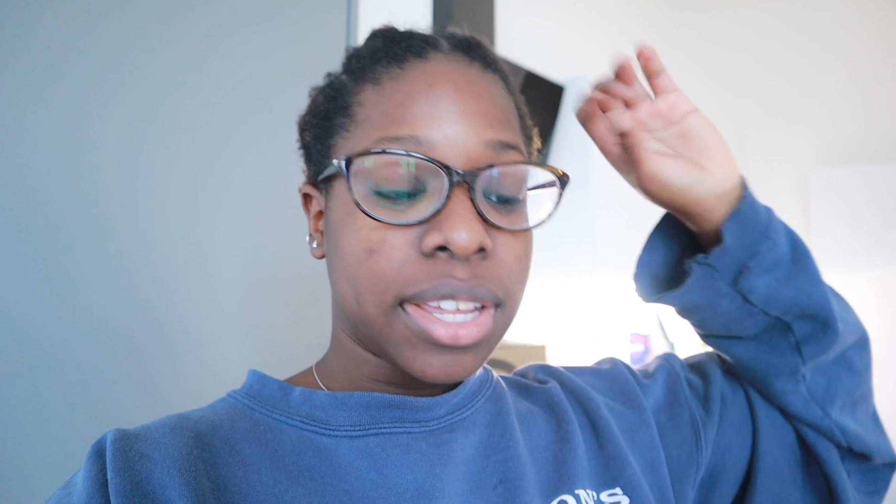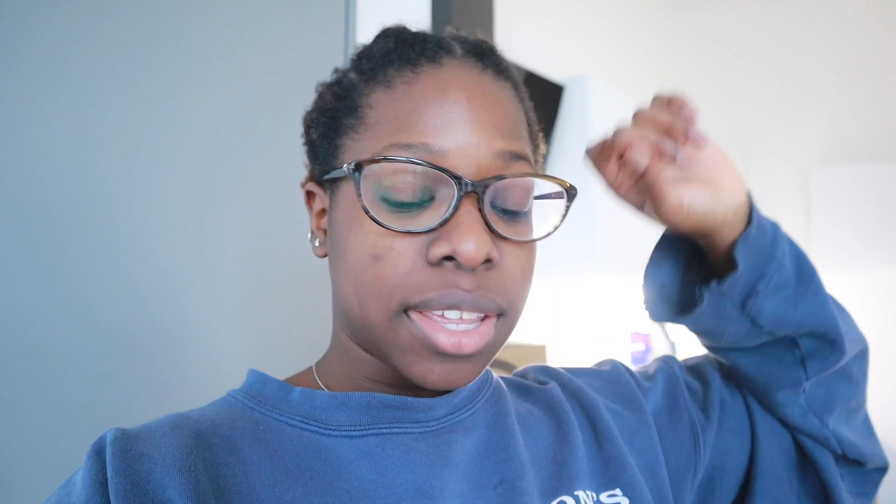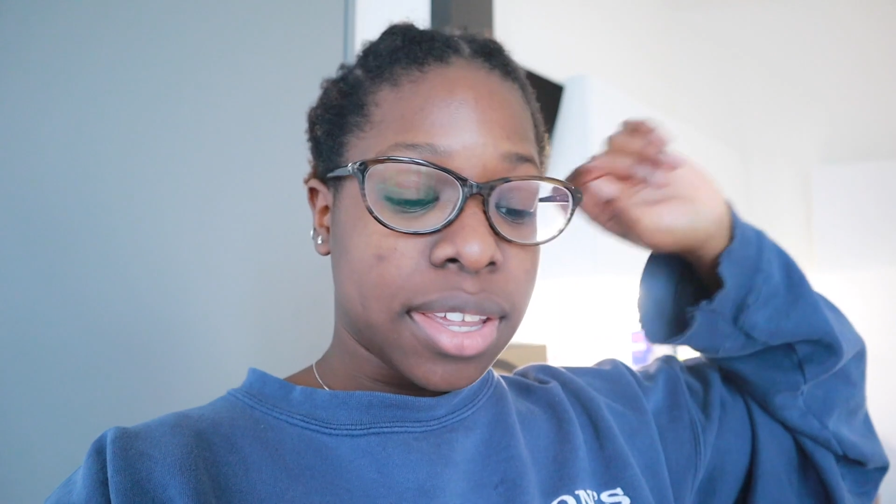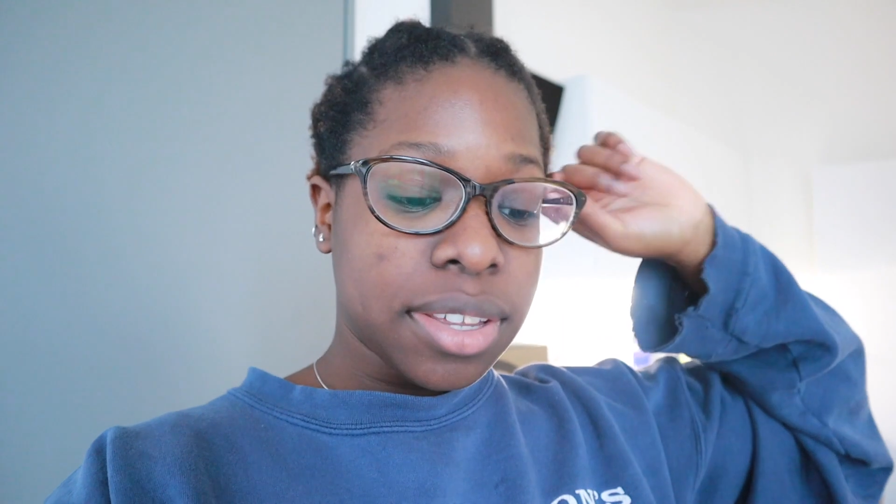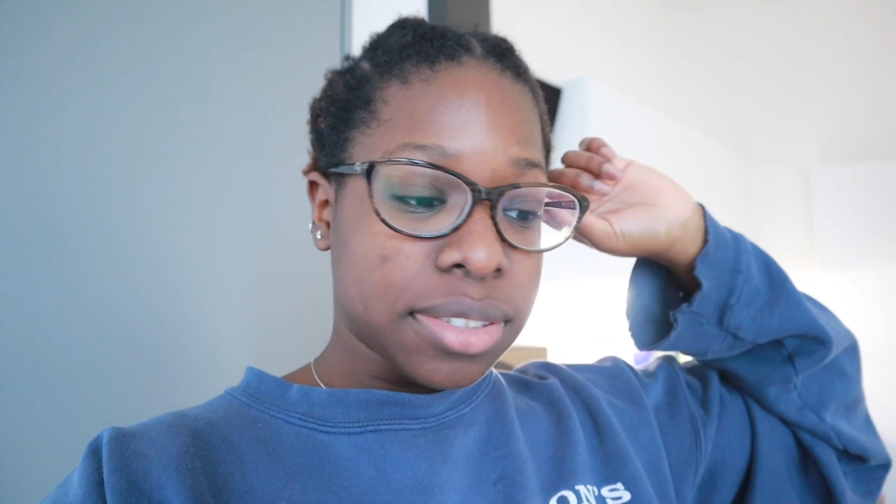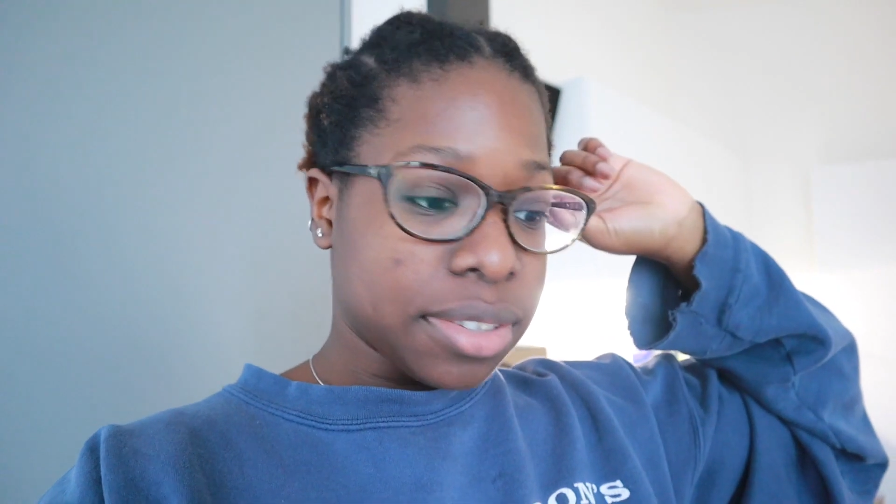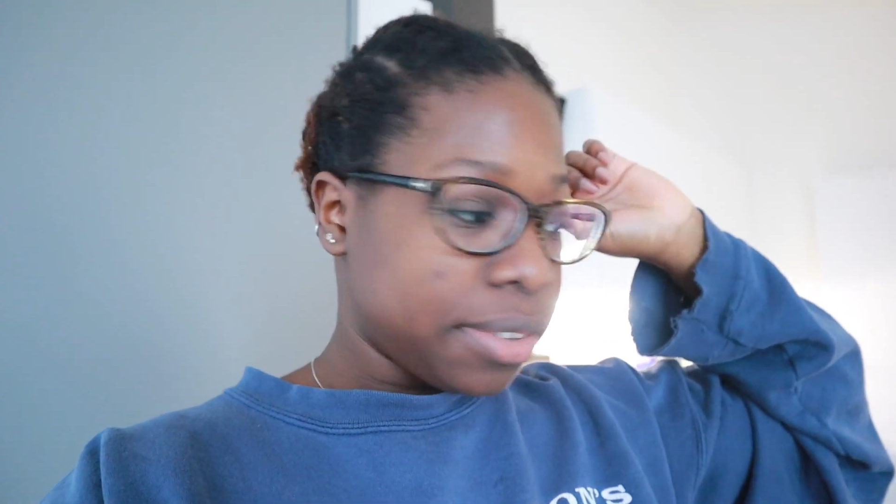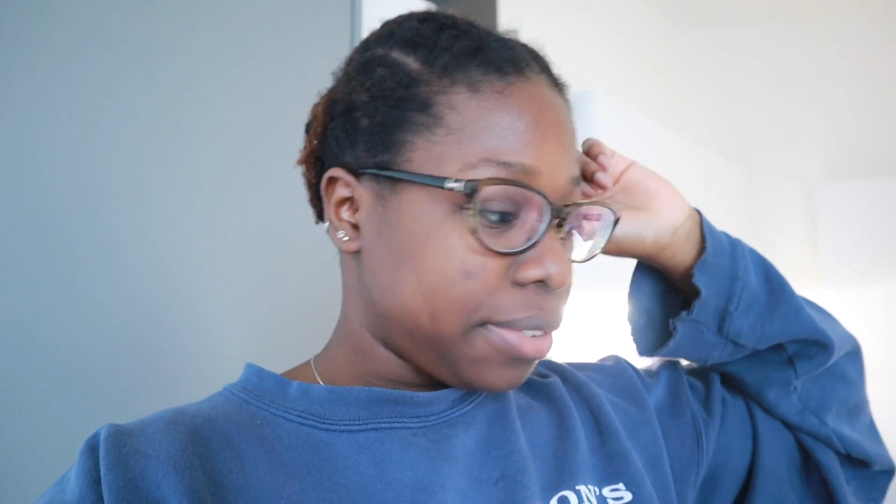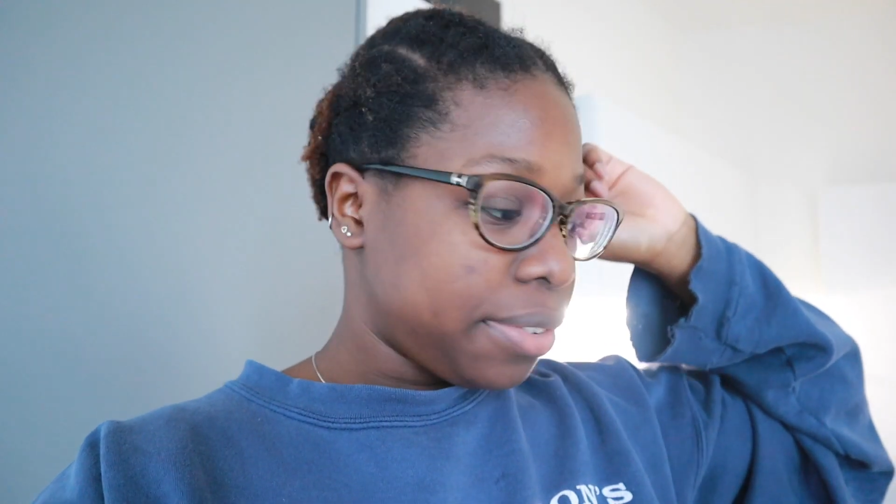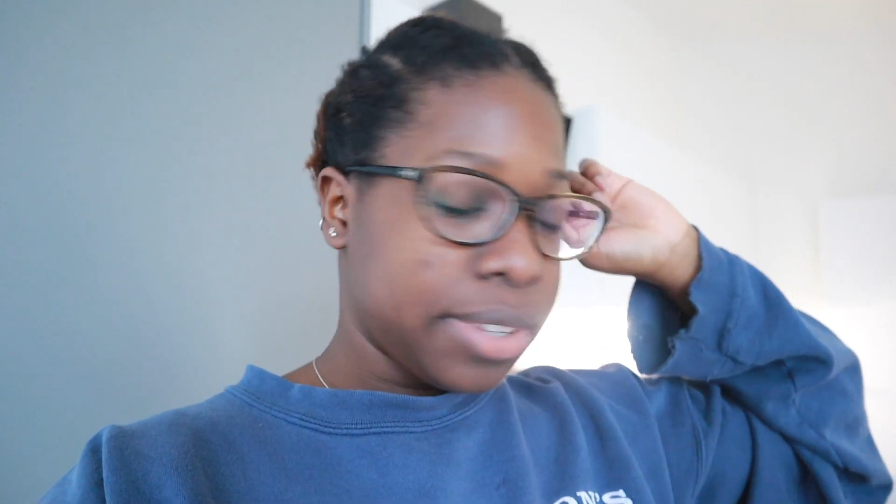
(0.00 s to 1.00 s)
IKEA
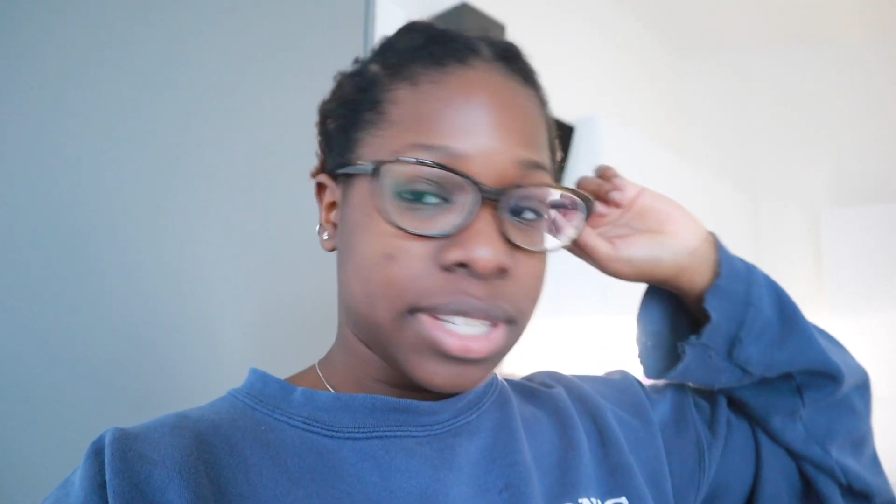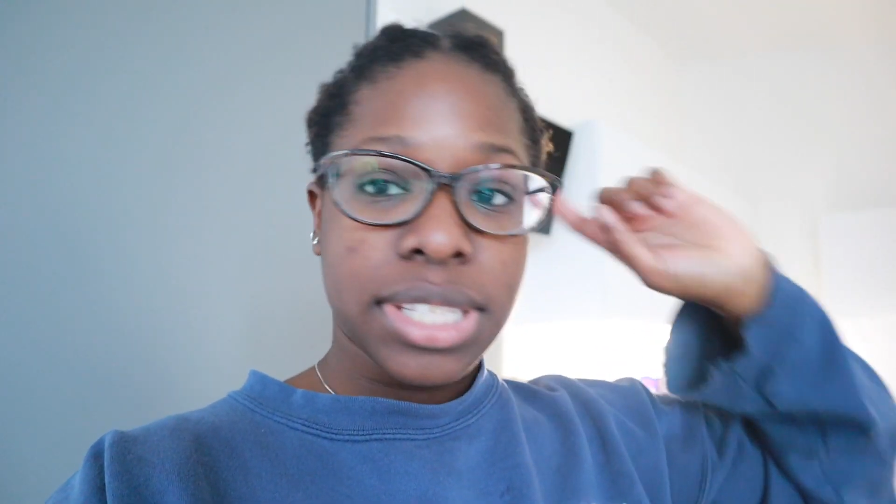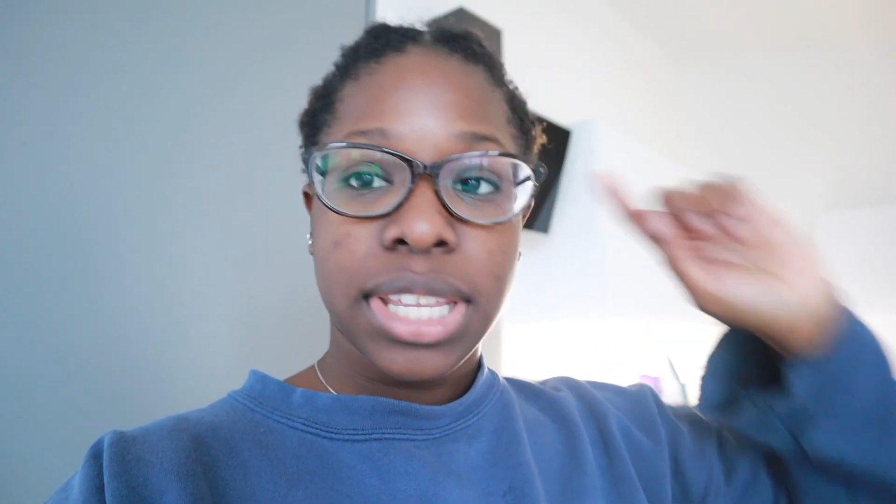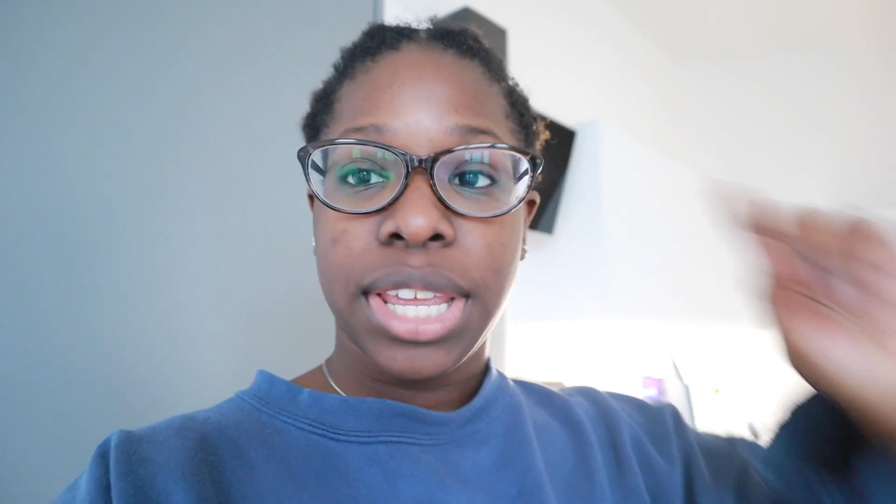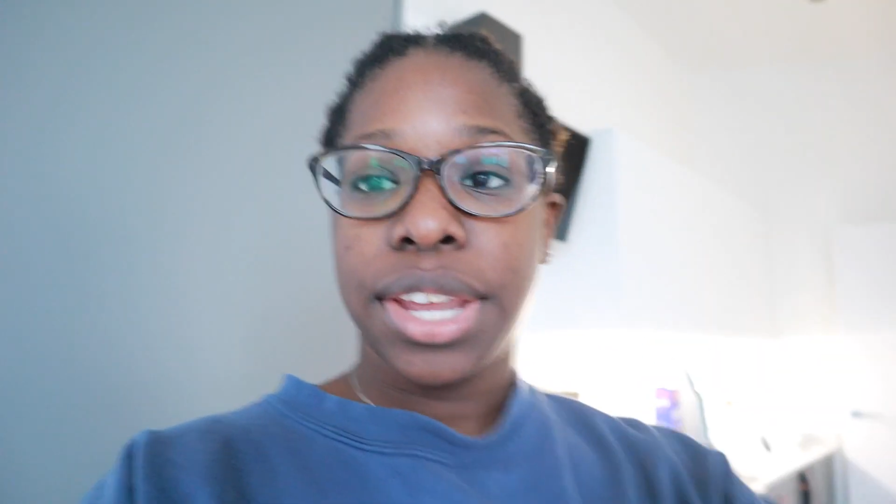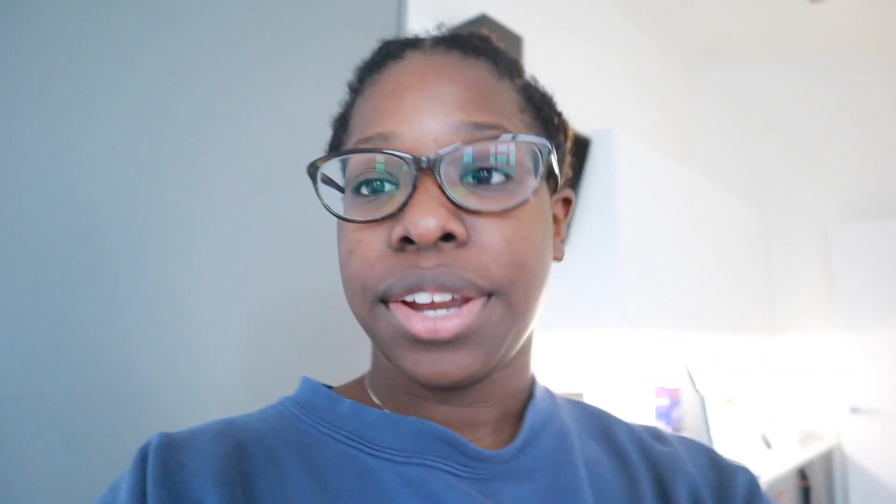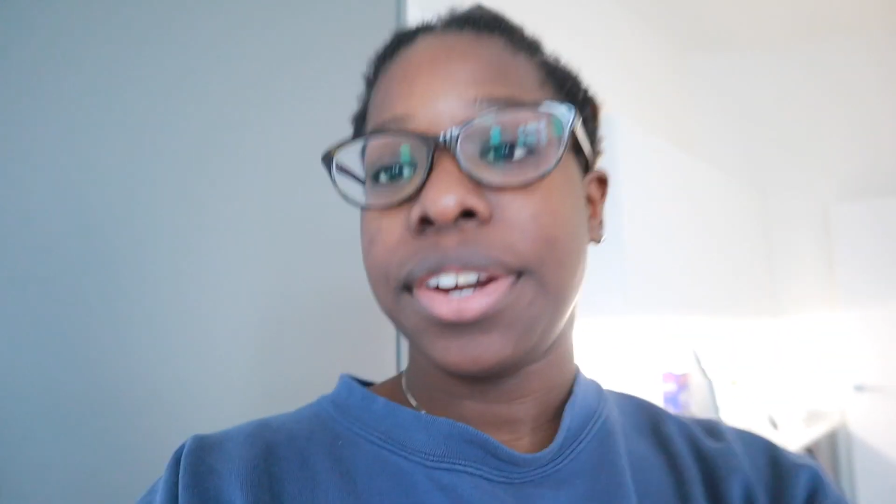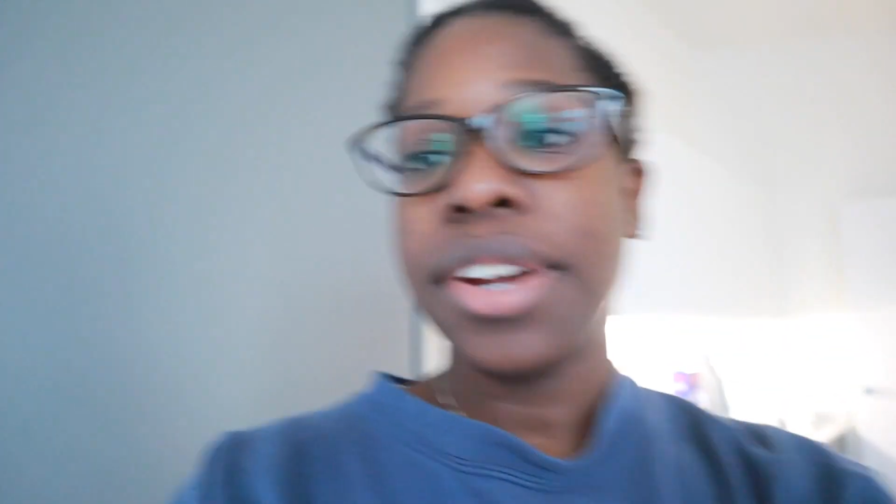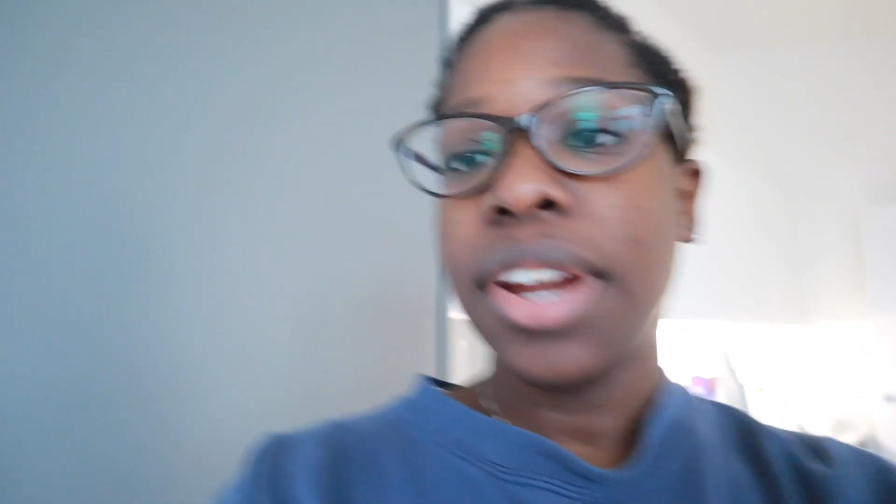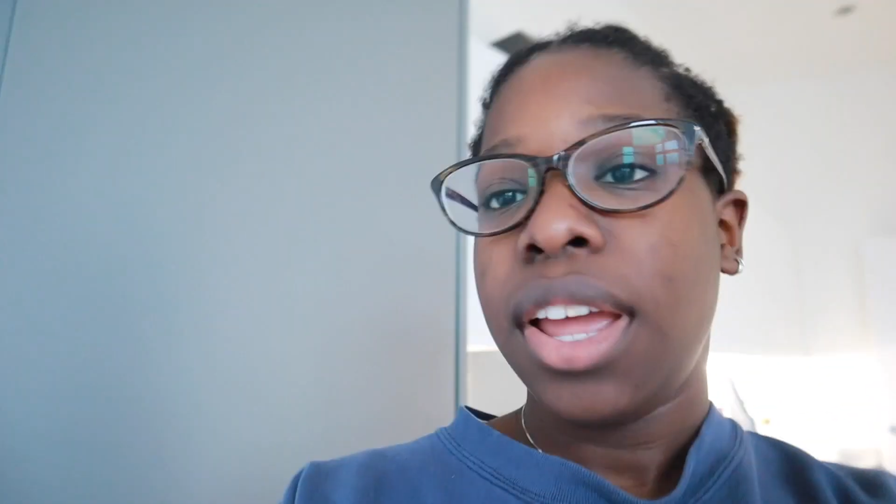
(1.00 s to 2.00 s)
stuff is
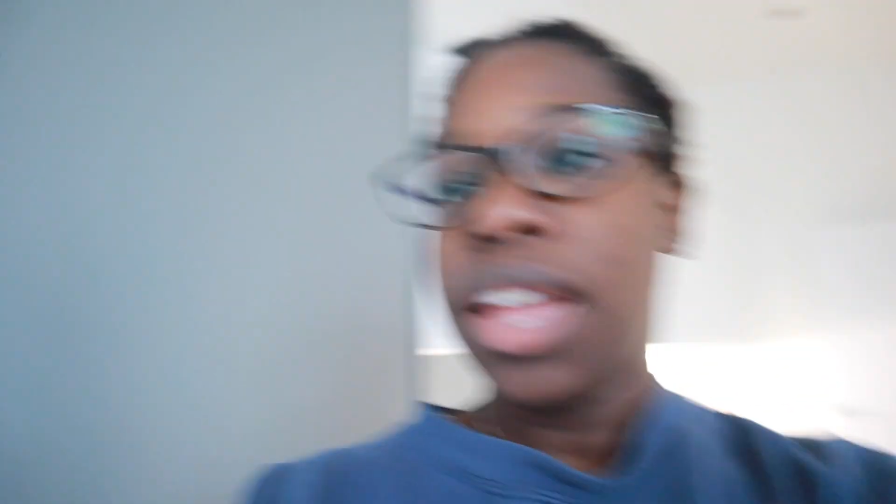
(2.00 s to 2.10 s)
here.